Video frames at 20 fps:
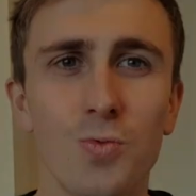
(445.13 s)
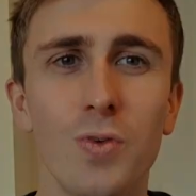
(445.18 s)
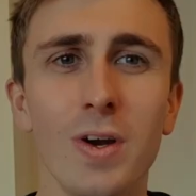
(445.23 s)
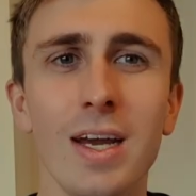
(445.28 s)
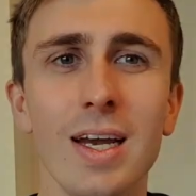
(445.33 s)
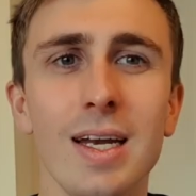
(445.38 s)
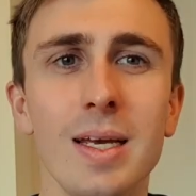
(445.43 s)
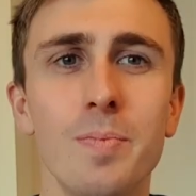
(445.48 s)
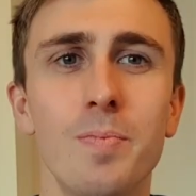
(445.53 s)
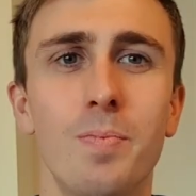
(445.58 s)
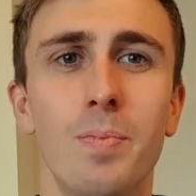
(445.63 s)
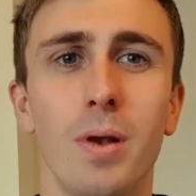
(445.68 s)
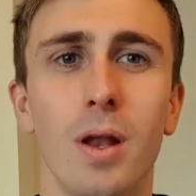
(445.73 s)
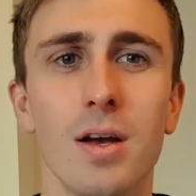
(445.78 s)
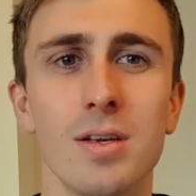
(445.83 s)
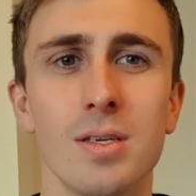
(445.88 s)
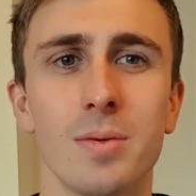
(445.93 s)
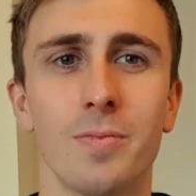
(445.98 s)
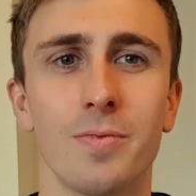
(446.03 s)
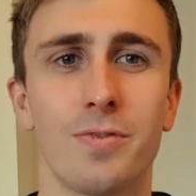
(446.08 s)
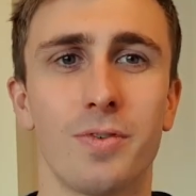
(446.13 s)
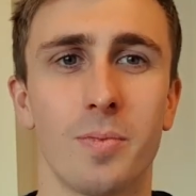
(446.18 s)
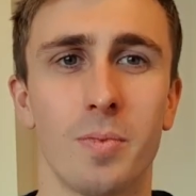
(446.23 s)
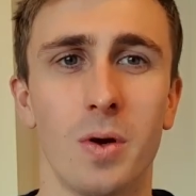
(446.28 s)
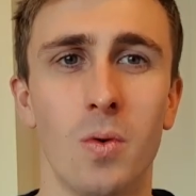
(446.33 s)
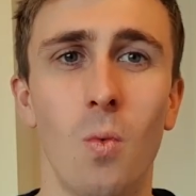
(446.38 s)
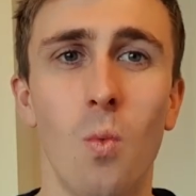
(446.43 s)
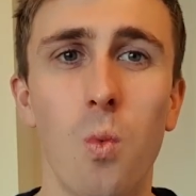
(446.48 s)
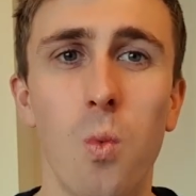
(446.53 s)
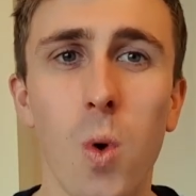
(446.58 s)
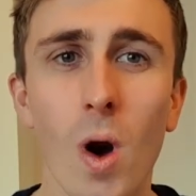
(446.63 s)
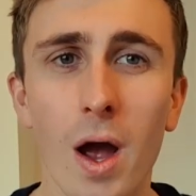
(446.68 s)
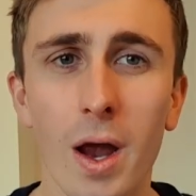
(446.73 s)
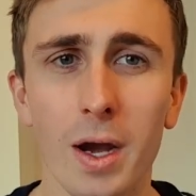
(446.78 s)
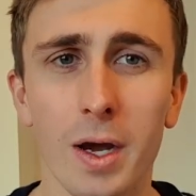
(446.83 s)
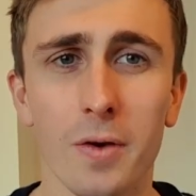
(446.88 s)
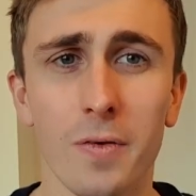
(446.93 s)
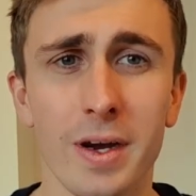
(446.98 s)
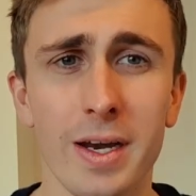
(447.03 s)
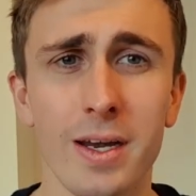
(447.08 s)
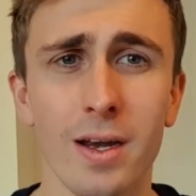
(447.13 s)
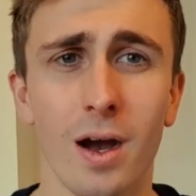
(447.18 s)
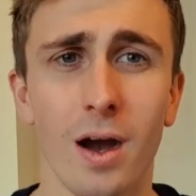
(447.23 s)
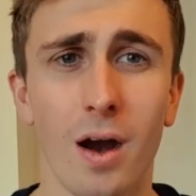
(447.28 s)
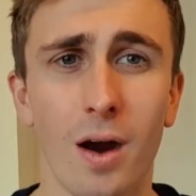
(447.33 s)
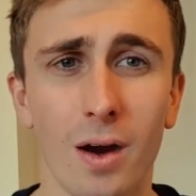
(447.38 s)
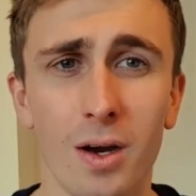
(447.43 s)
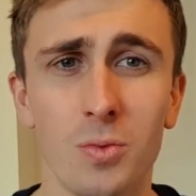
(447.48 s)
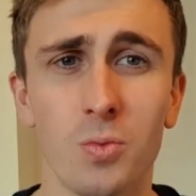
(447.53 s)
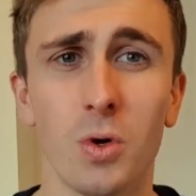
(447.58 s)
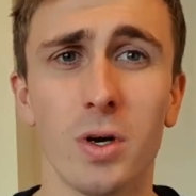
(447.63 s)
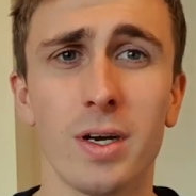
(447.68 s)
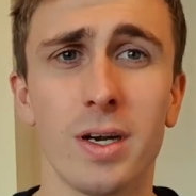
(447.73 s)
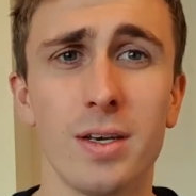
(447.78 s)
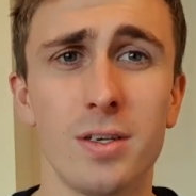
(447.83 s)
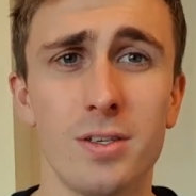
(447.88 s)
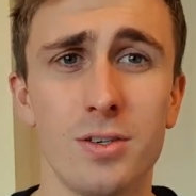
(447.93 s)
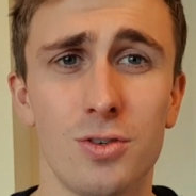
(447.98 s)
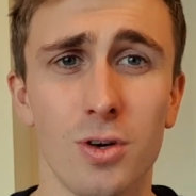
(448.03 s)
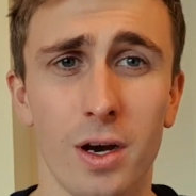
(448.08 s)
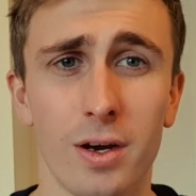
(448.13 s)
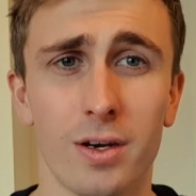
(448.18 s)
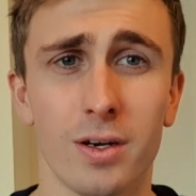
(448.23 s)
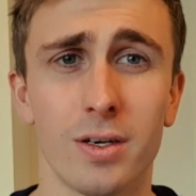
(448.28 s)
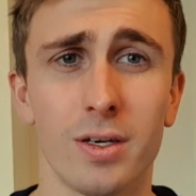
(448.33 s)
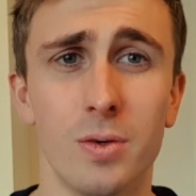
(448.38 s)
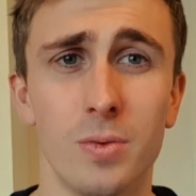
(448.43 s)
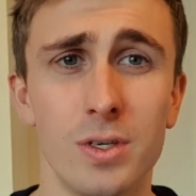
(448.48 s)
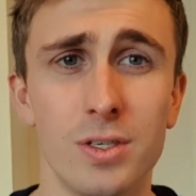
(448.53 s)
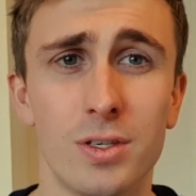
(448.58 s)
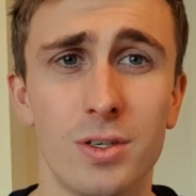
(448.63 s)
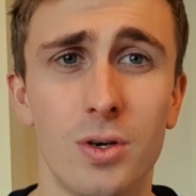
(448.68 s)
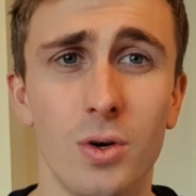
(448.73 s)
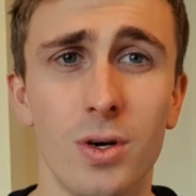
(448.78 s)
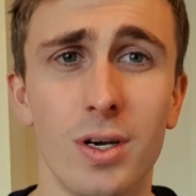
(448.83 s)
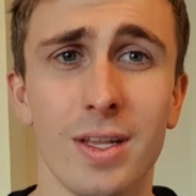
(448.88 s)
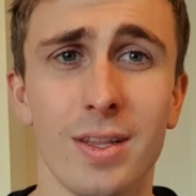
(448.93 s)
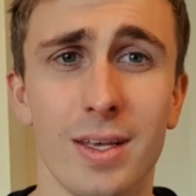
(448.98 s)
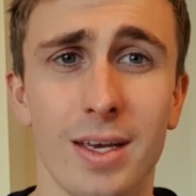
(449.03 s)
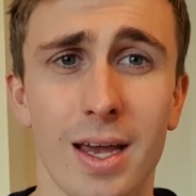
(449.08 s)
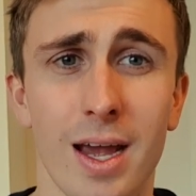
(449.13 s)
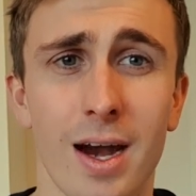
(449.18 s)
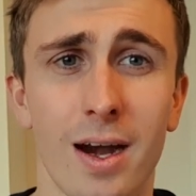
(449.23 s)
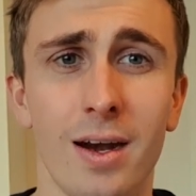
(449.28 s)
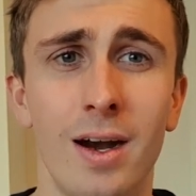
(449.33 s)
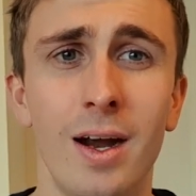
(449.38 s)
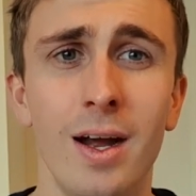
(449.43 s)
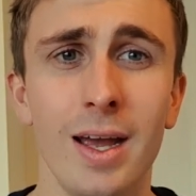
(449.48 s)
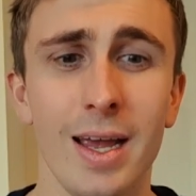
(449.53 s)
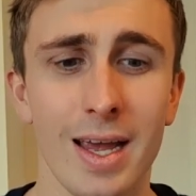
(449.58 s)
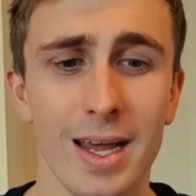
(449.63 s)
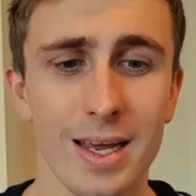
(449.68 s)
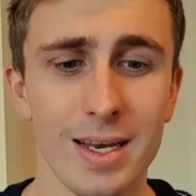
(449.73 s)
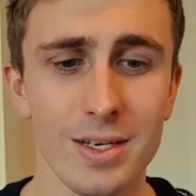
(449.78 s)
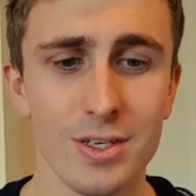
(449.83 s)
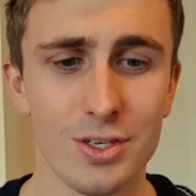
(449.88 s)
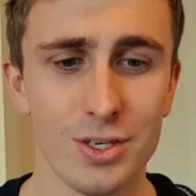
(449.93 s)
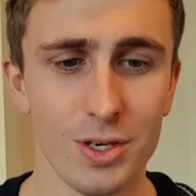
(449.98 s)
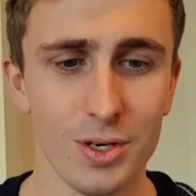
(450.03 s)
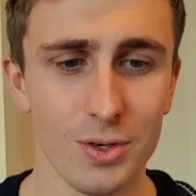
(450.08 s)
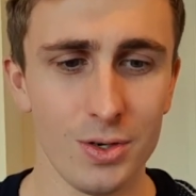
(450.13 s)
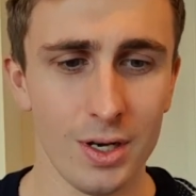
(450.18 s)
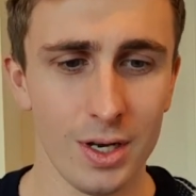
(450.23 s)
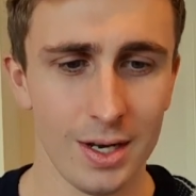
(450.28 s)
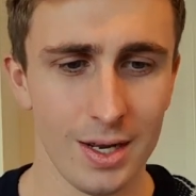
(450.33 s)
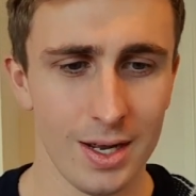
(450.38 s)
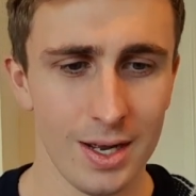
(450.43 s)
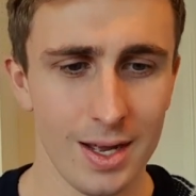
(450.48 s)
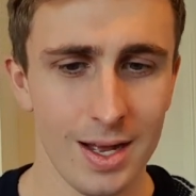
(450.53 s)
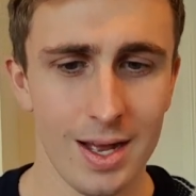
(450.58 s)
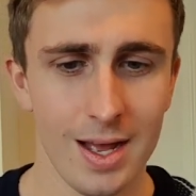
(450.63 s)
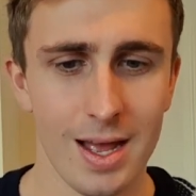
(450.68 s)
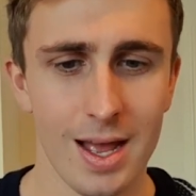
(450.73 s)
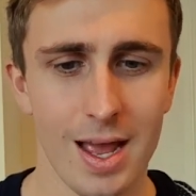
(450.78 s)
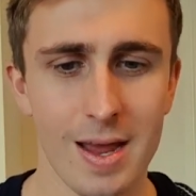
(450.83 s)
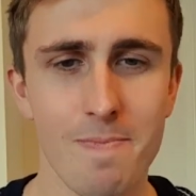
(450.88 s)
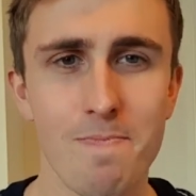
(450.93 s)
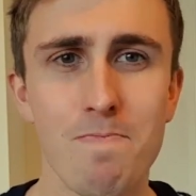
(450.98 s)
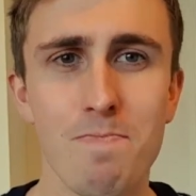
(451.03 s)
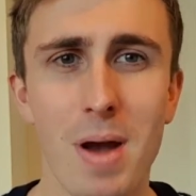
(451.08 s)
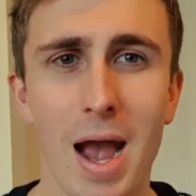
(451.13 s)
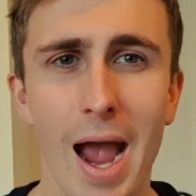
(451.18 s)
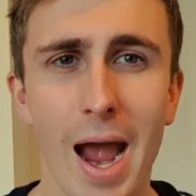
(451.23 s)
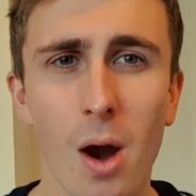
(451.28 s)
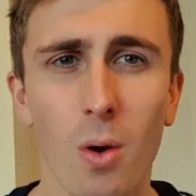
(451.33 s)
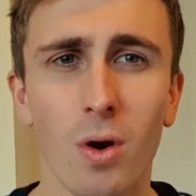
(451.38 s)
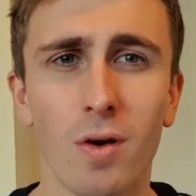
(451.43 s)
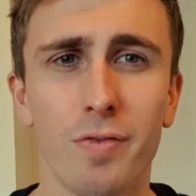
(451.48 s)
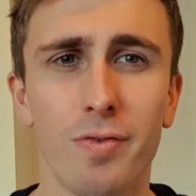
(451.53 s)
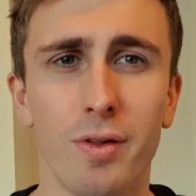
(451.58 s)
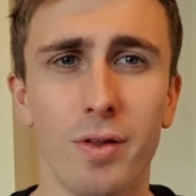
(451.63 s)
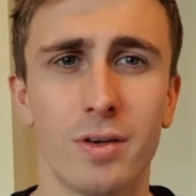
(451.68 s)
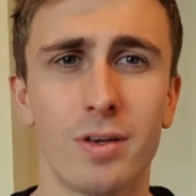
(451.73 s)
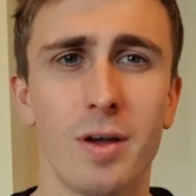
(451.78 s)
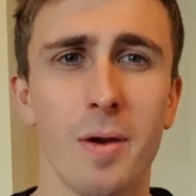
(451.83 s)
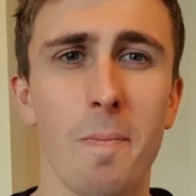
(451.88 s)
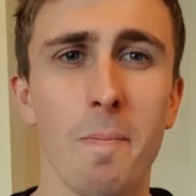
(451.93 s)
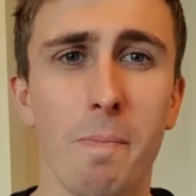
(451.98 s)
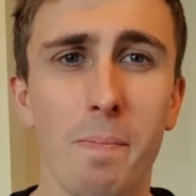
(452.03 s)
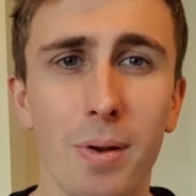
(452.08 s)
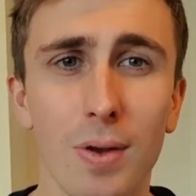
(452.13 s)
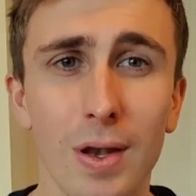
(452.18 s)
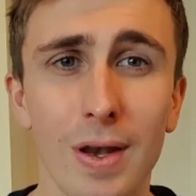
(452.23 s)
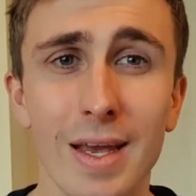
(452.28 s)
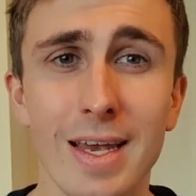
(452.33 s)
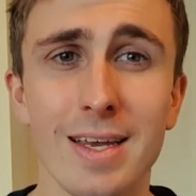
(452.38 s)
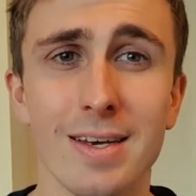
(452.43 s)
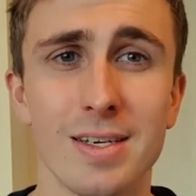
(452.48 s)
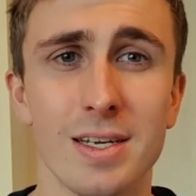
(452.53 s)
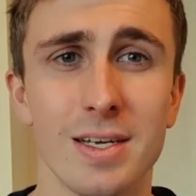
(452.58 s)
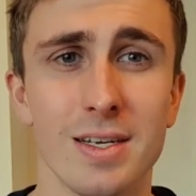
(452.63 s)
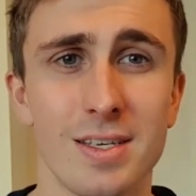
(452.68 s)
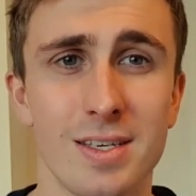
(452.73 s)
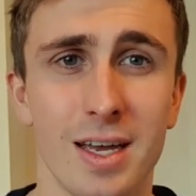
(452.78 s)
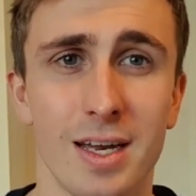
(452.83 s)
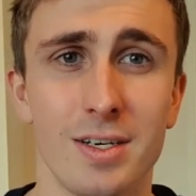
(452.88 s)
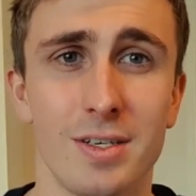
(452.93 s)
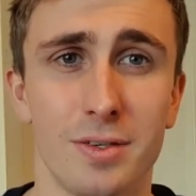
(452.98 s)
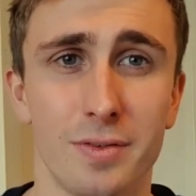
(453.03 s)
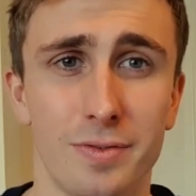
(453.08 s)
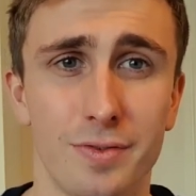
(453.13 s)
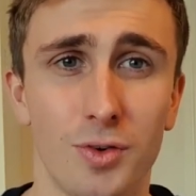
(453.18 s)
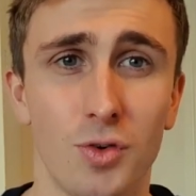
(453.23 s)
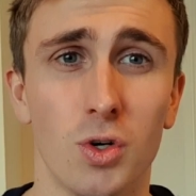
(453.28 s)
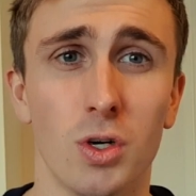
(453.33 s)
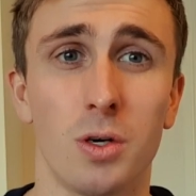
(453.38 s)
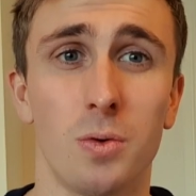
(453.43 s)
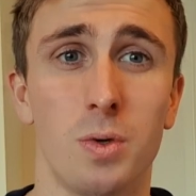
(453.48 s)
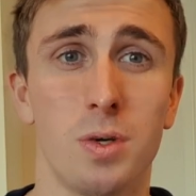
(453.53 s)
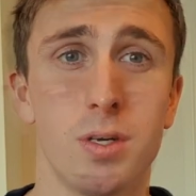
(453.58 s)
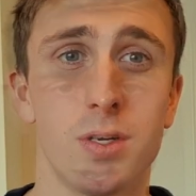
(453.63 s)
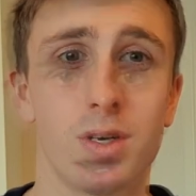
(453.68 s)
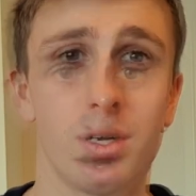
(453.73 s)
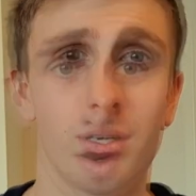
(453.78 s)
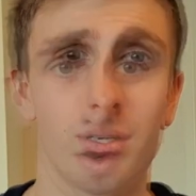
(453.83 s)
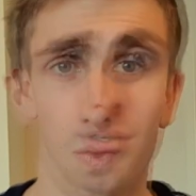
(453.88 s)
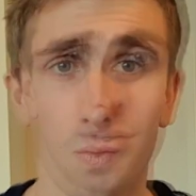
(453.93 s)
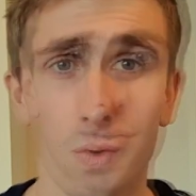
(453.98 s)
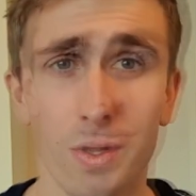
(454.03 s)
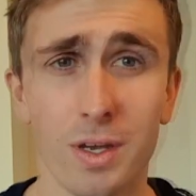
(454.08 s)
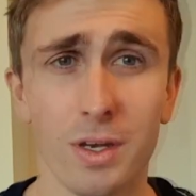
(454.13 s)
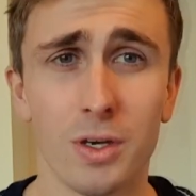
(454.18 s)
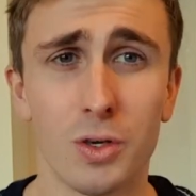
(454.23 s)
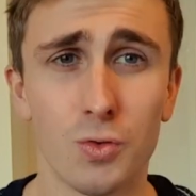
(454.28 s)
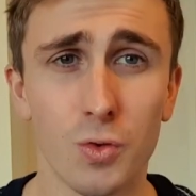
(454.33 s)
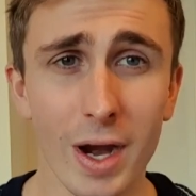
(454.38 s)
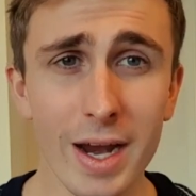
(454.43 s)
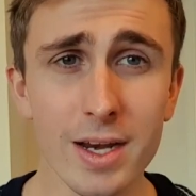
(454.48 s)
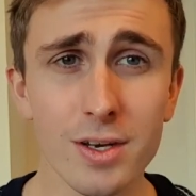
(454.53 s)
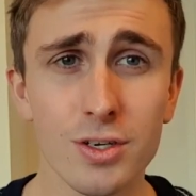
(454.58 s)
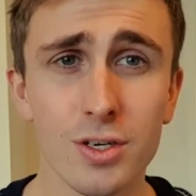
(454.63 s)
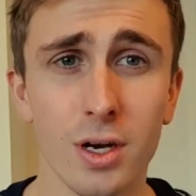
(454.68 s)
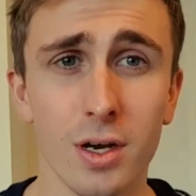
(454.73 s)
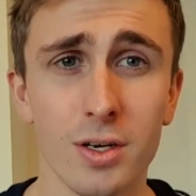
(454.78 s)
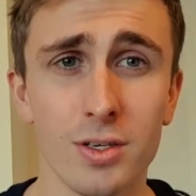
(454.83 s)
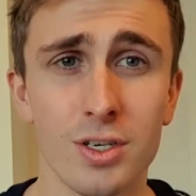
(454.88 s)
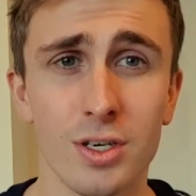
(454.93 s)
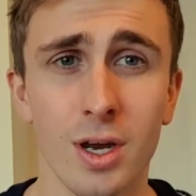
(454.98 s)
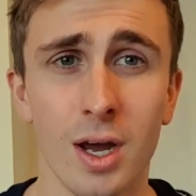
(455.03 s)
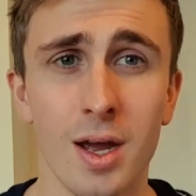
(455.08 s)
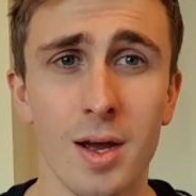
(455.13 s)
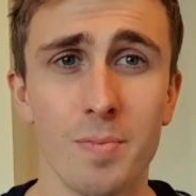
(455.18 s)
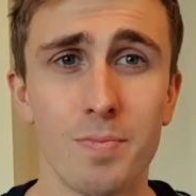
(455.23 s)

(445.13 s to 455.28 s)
really blossomed from a wiry, hard-working striker who was good in the air into a powerful, complete centre forward with a great touch,